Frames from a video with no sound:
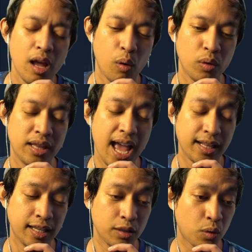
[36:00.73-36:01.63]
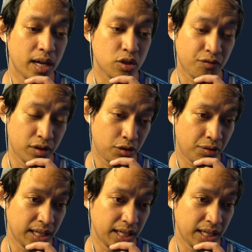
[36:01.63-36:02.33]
that can quest for 3.